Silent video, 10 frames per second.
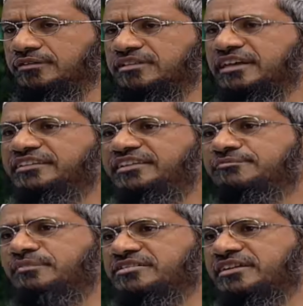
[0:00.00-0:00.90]
There's a
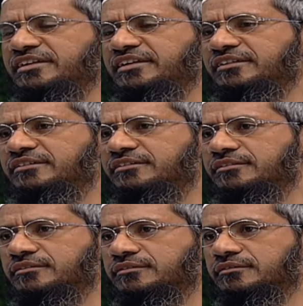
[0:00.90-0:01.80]
hadith mentioned in
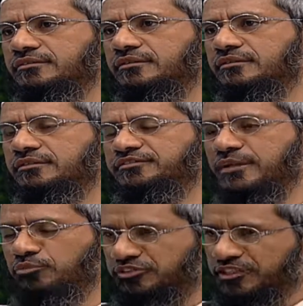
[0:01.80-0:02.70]

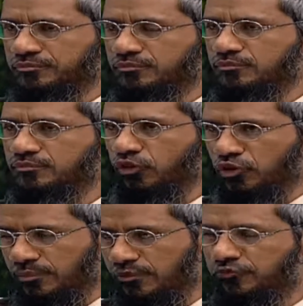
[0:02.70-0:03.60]
Sahih Muslim,
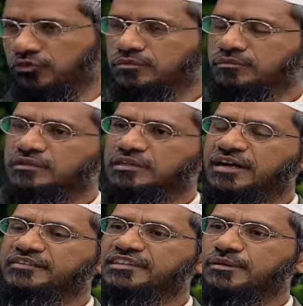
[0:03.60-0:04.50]
volume number 4,
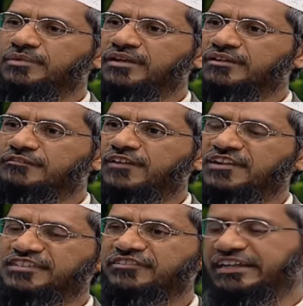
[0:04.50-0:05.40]
hadith number
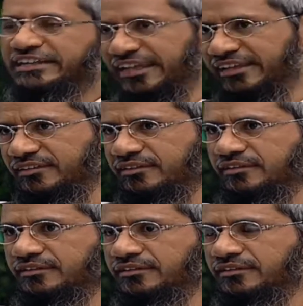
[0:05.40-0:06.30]
5789,
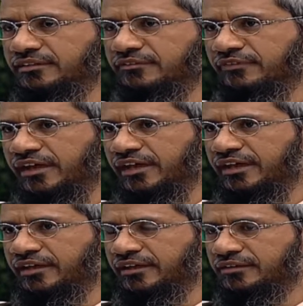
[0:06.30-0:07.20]

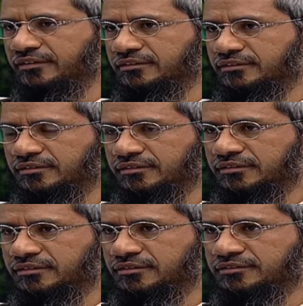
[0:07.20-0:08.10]
where
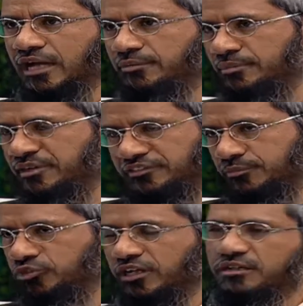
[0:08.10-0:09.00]
Jabir bin
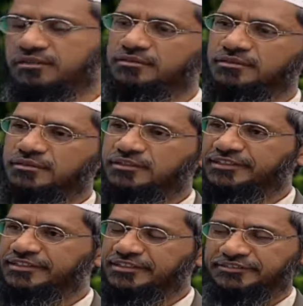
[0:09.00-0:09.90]
Samura,
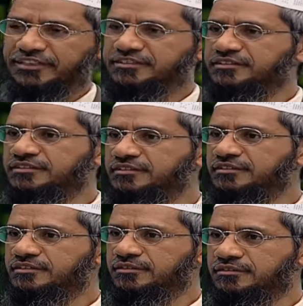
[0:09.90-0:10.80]
he says,
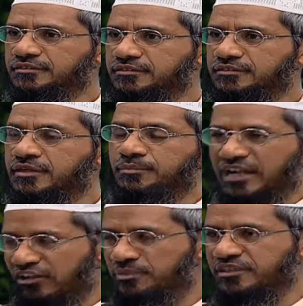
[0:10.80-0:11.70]
may
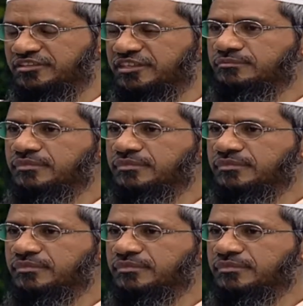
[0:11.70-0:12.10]
Allah be pleased with him,